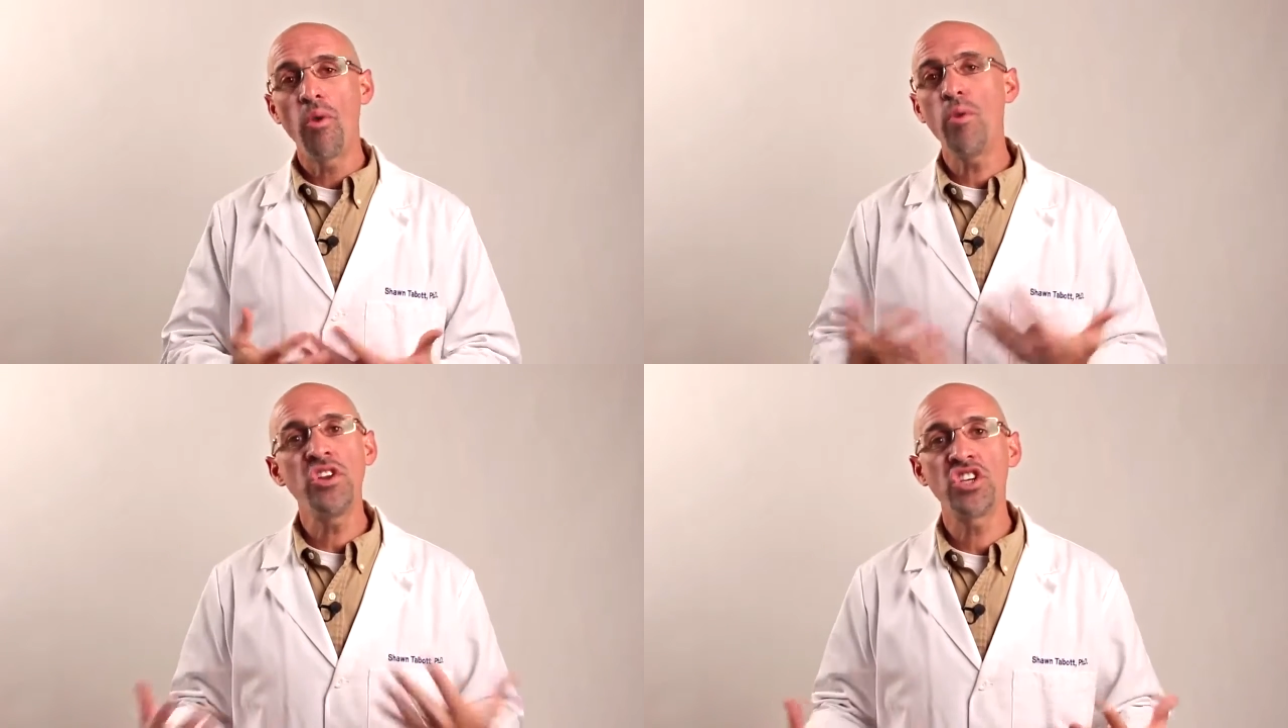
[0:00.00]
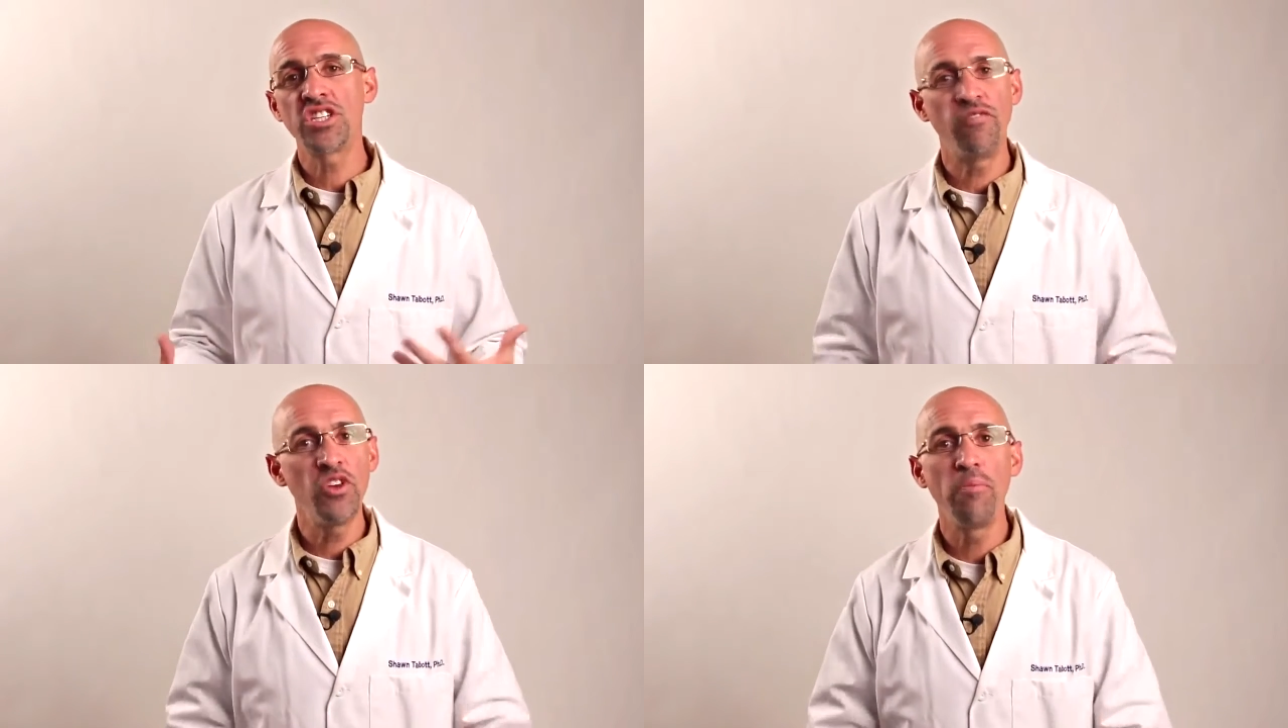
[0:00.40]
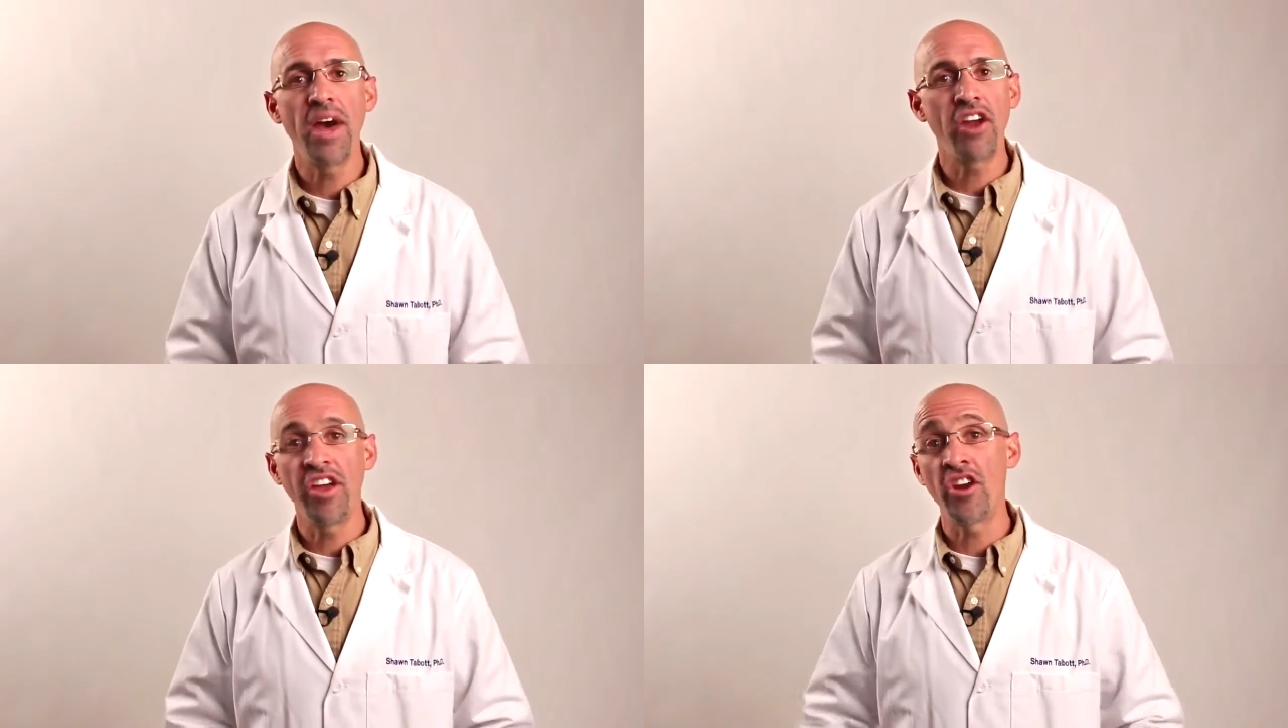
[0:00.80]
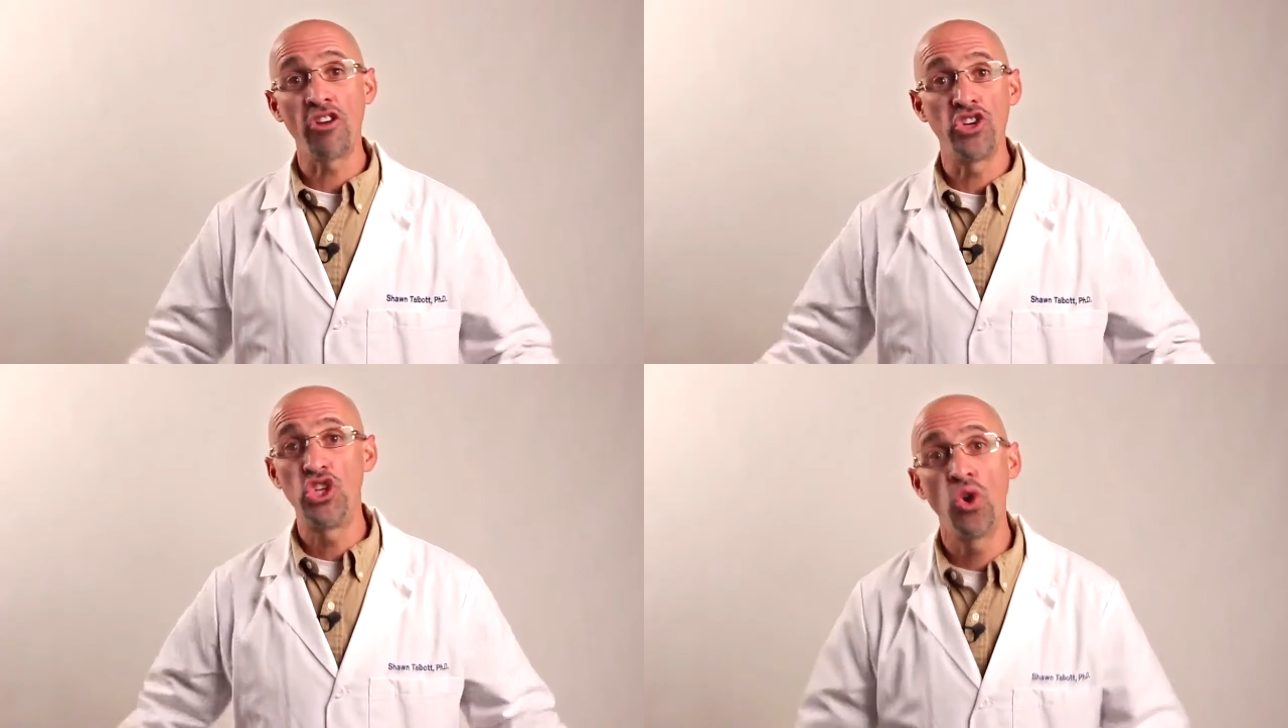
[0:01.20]
we wouldn't just feel better in
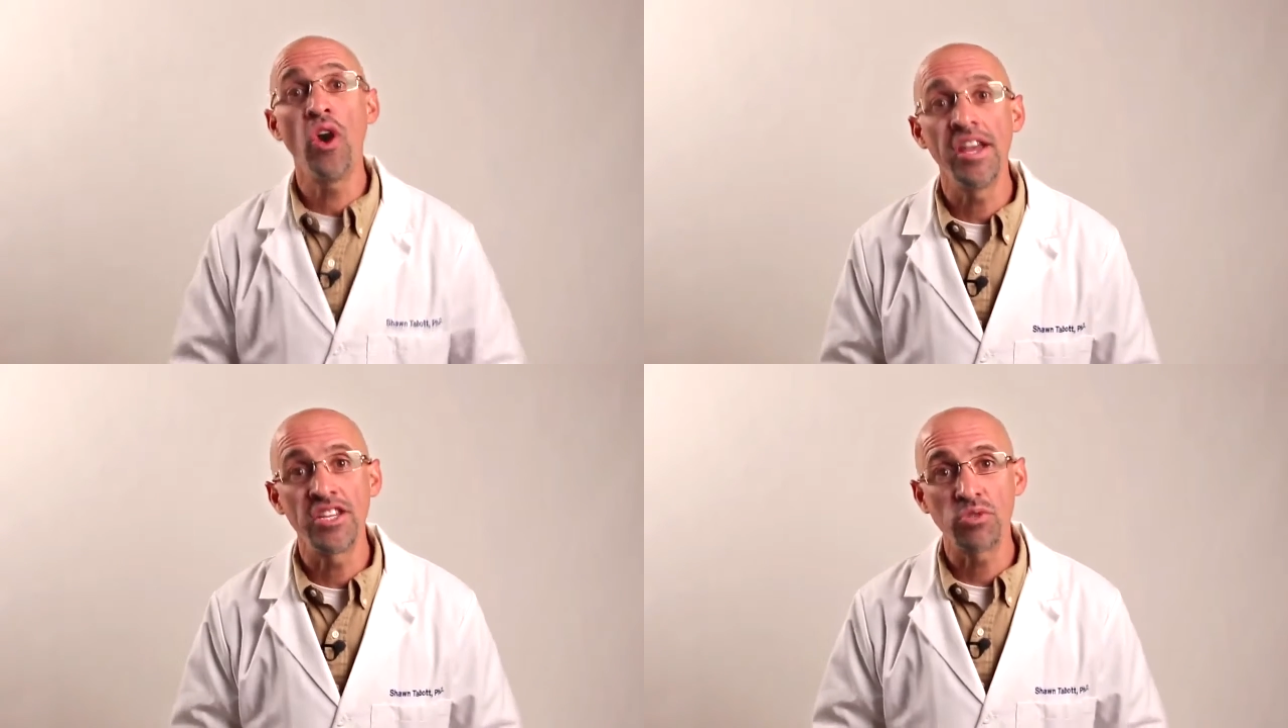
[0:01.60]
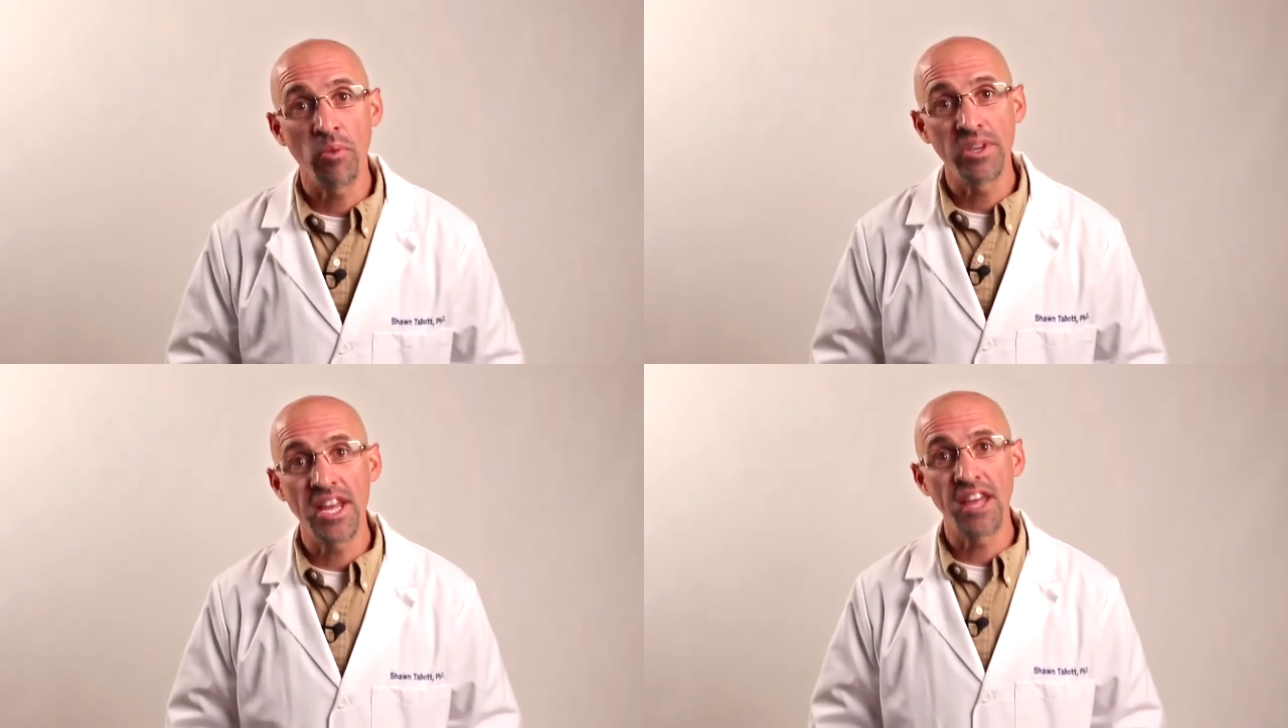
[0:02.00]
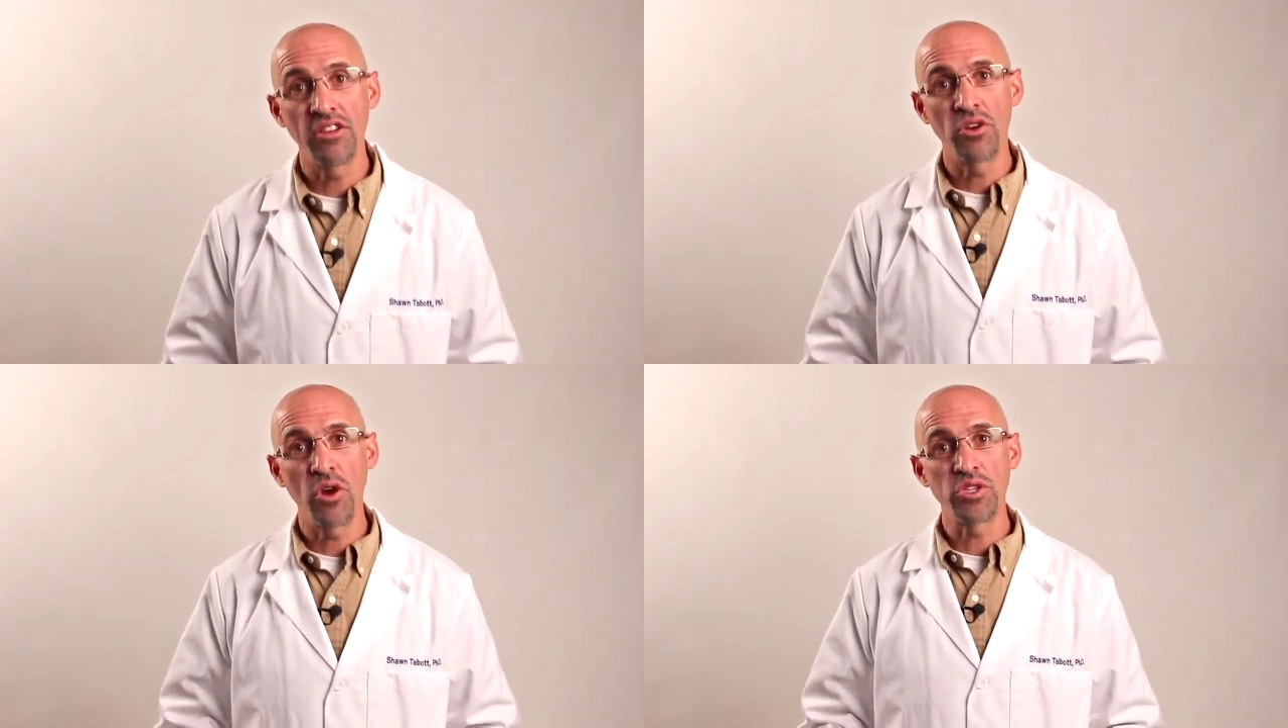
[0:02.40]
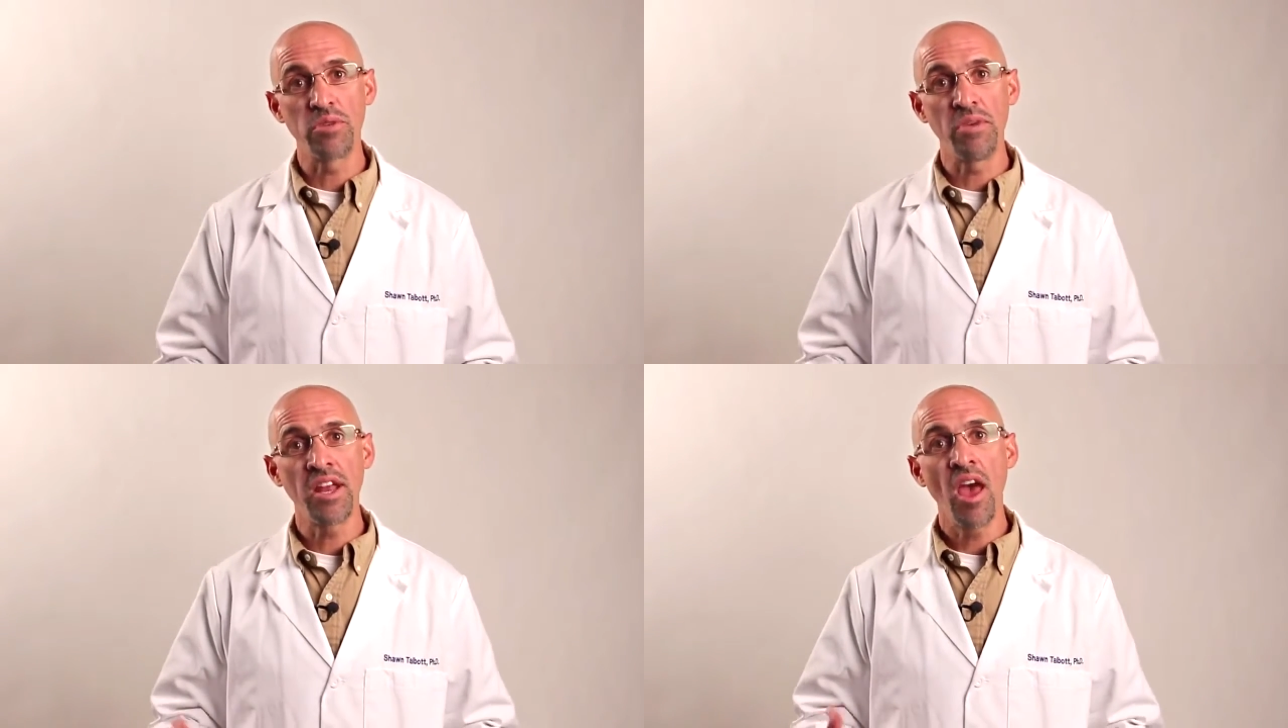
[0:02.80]
our joints when we take
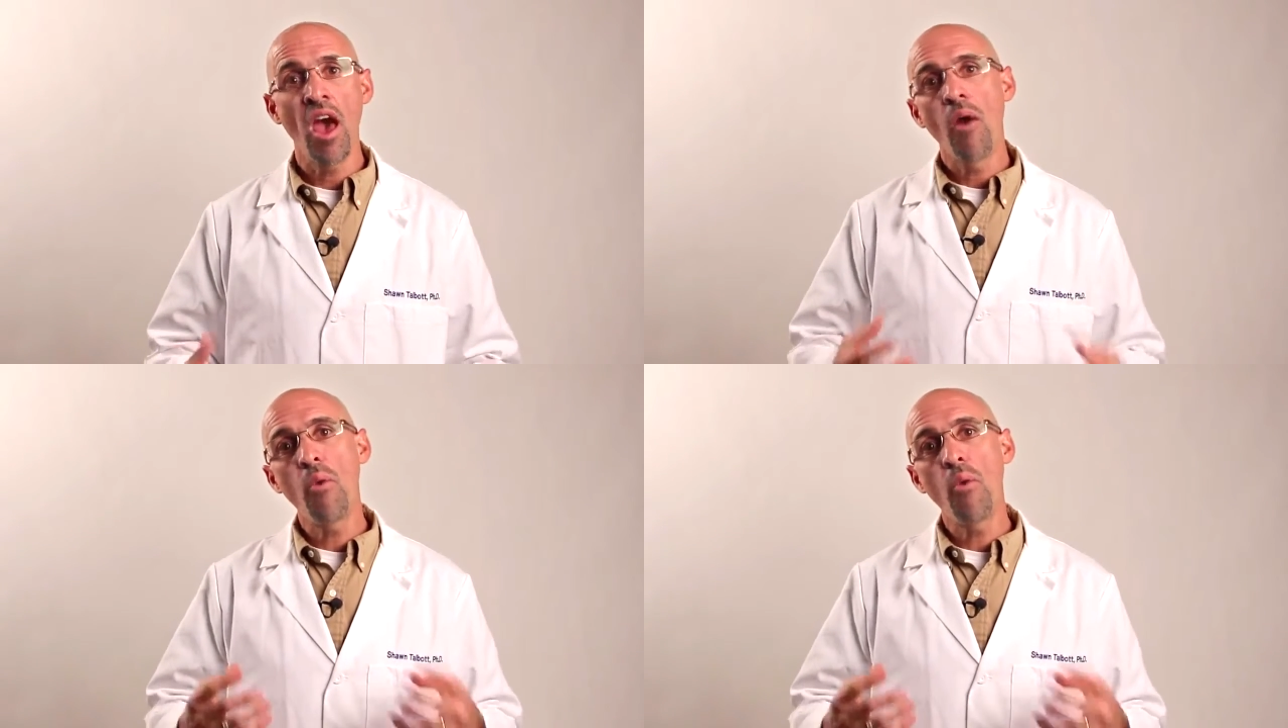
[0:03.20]
glucosamine,